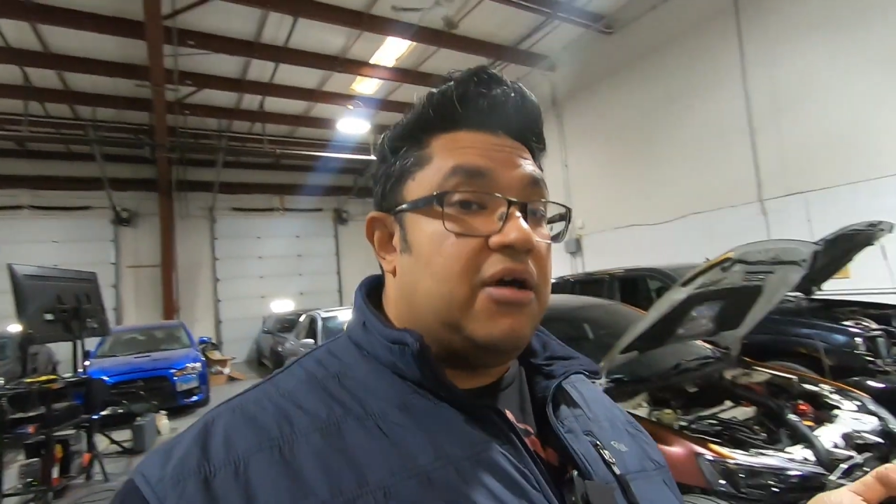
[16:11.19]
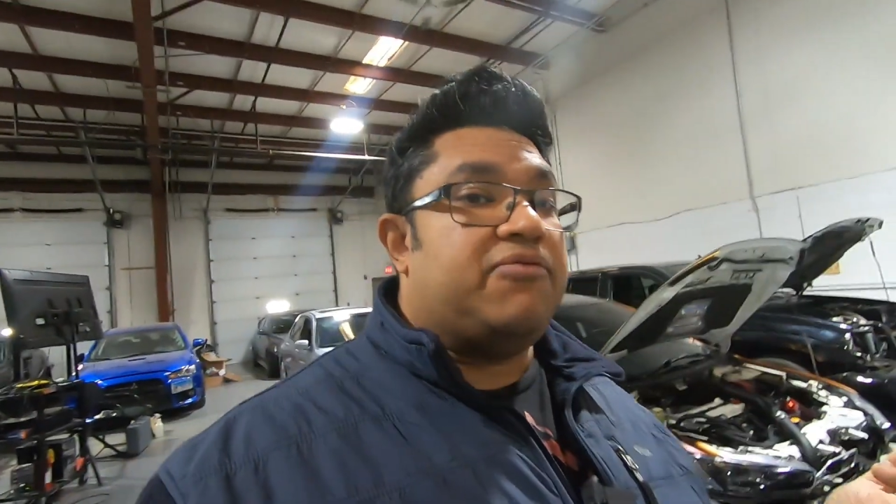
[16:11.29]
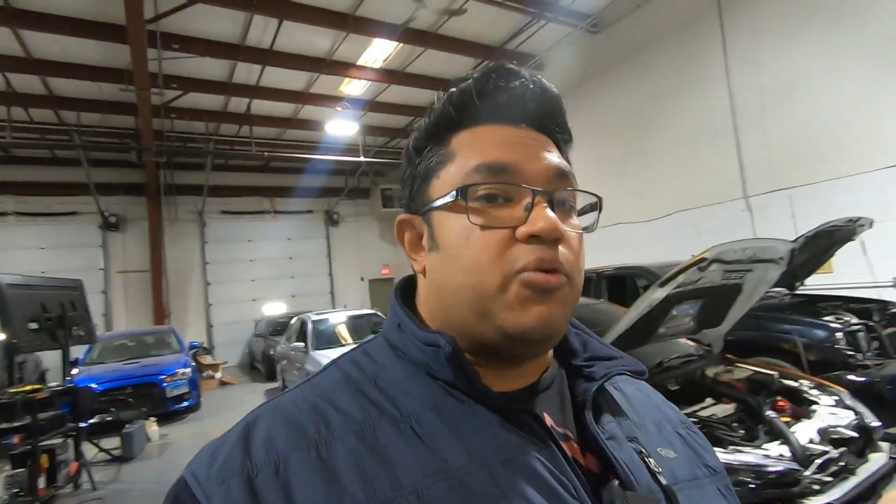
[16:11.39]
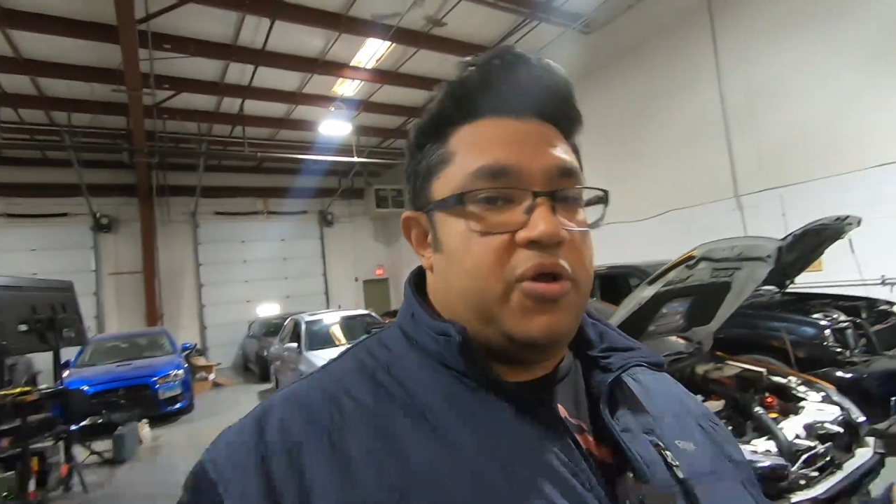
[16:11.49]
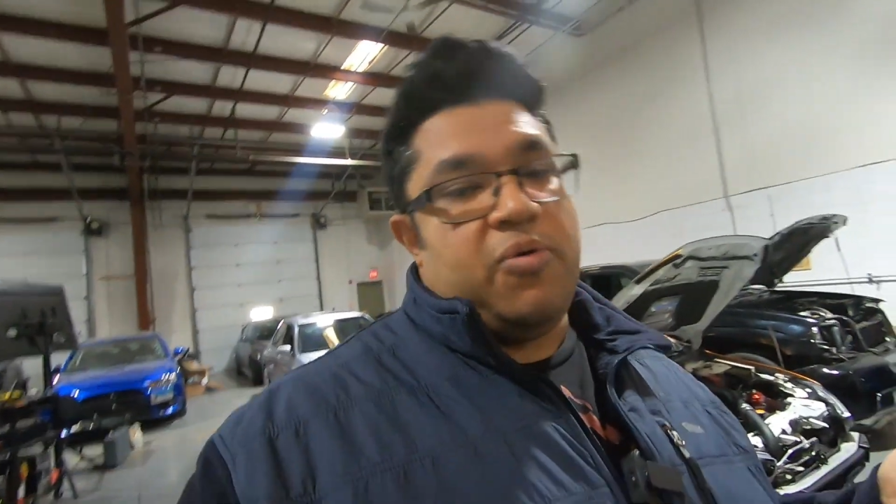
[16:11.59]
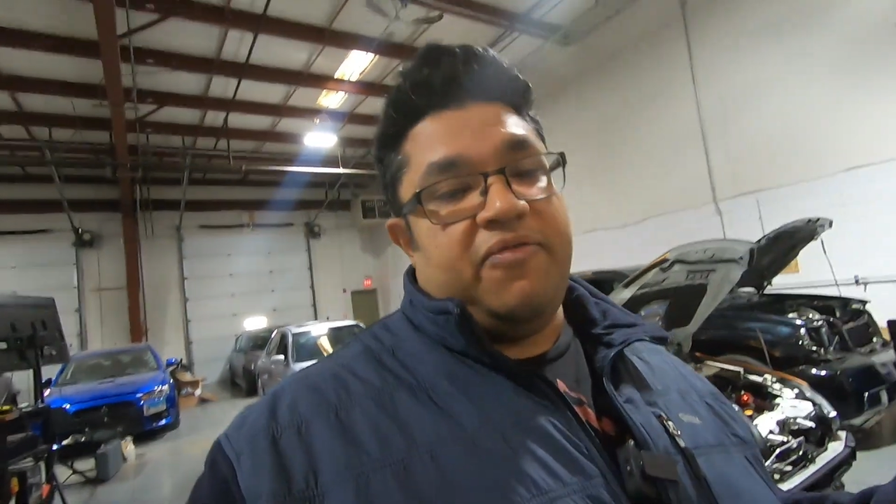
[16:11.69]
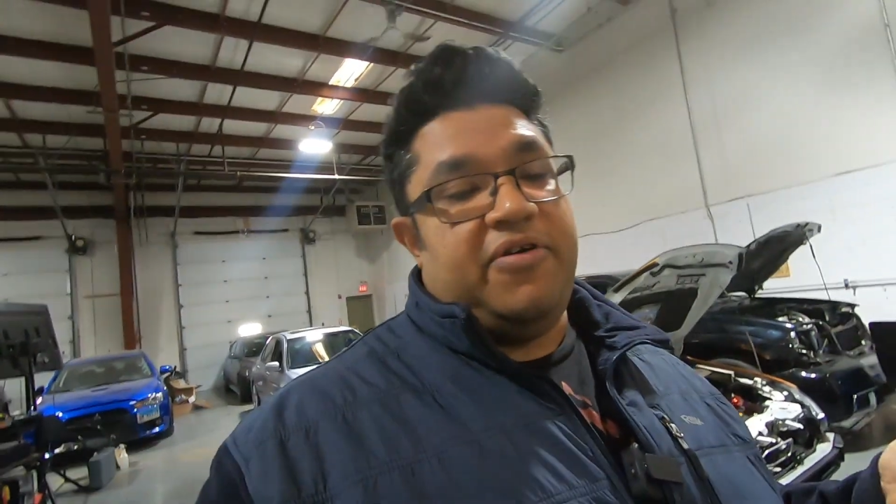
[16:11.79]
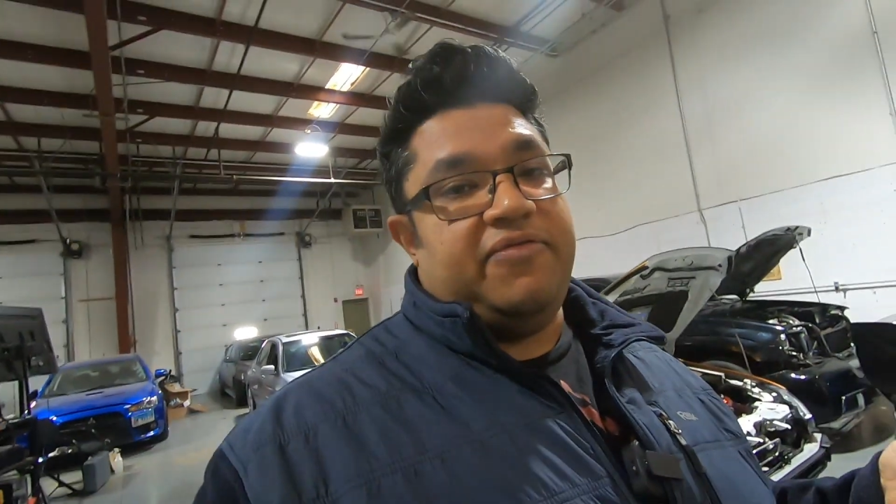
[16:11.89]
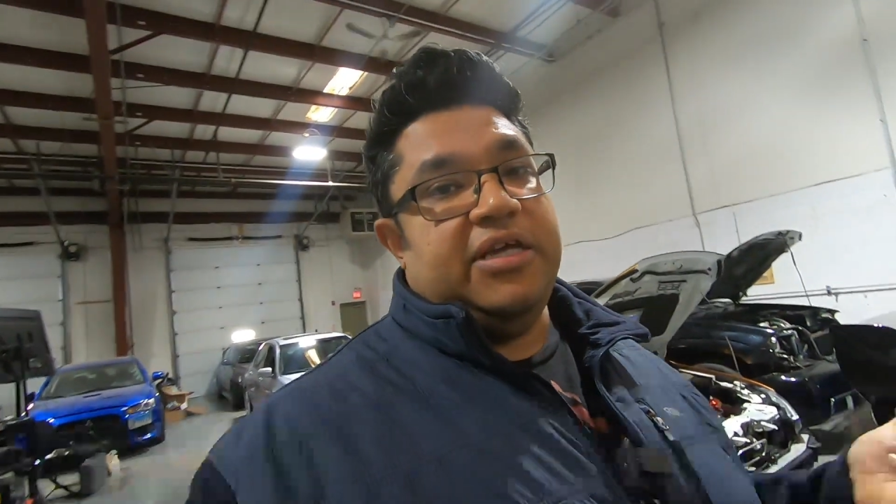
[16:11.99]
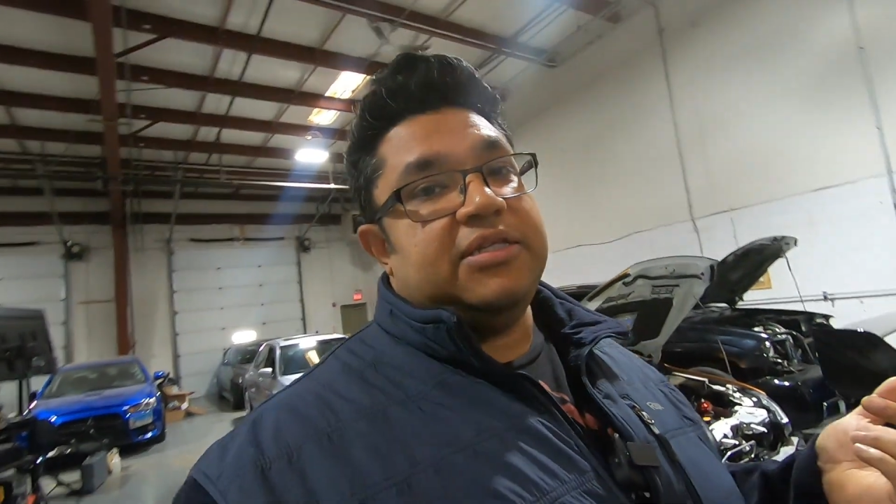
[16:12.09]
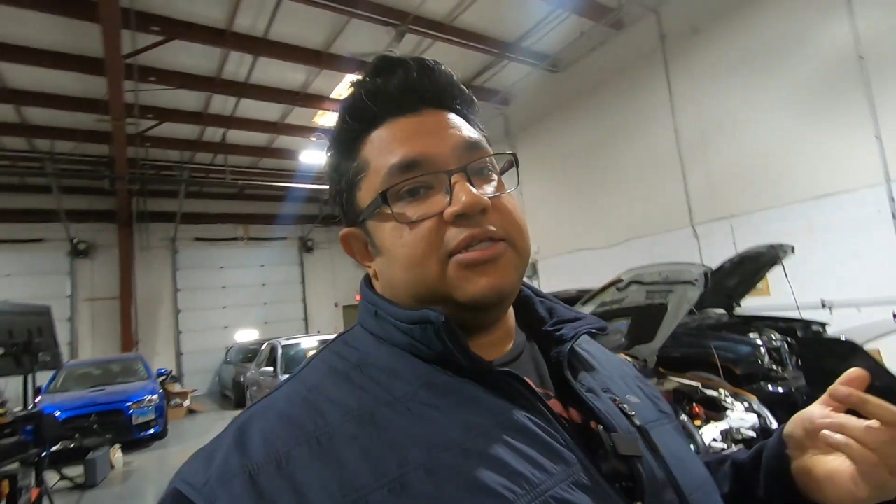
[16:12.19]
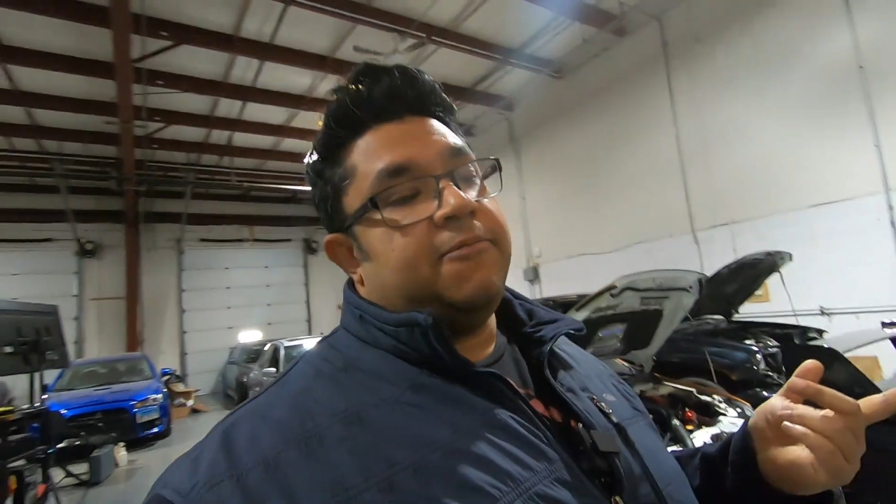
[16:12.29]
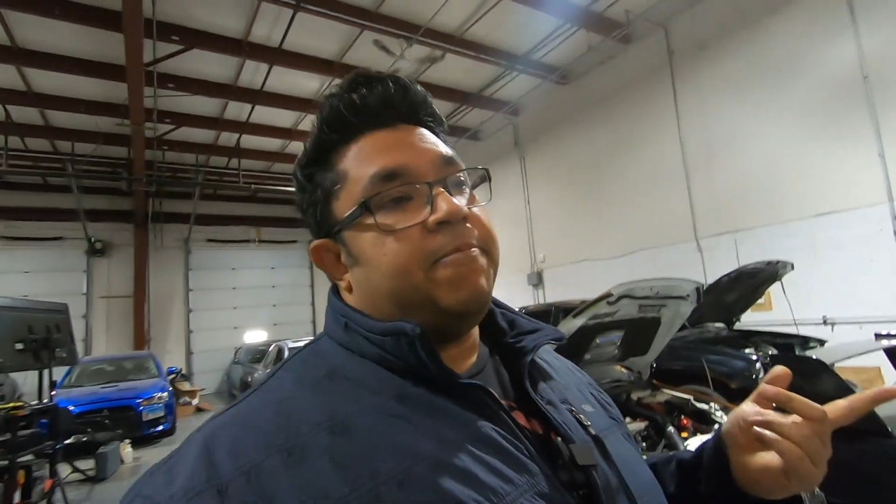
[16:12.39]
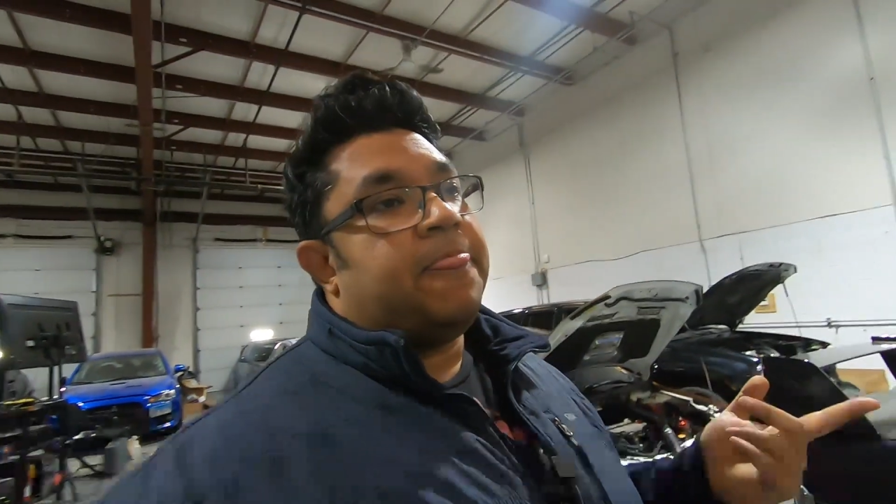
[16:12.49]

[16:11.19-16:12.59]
of 2150s.